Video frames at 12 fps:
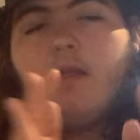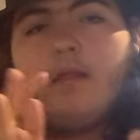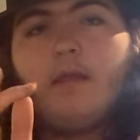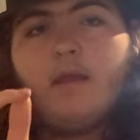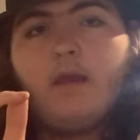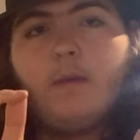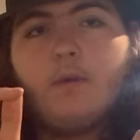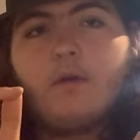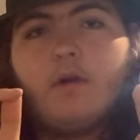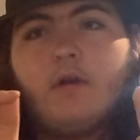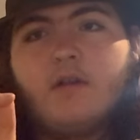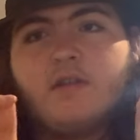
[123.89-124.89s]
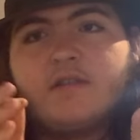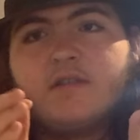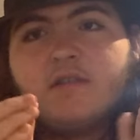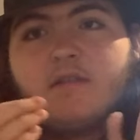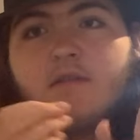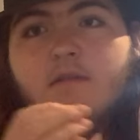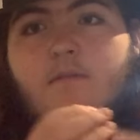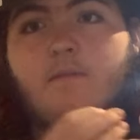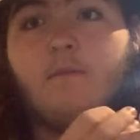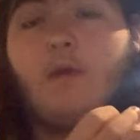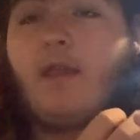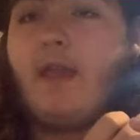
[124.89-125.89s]
They came across
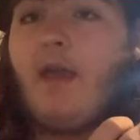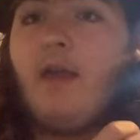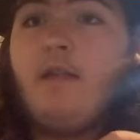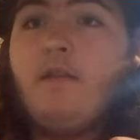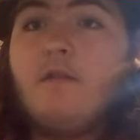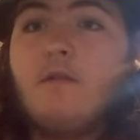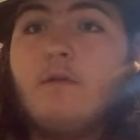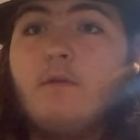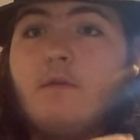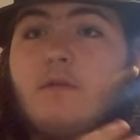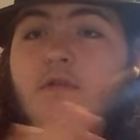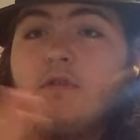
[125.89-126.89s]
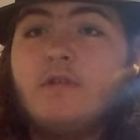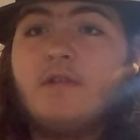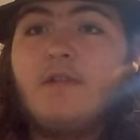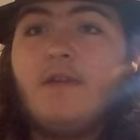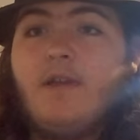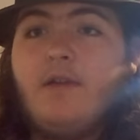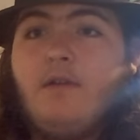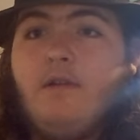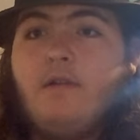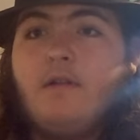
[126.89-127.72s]
a cat who's just there.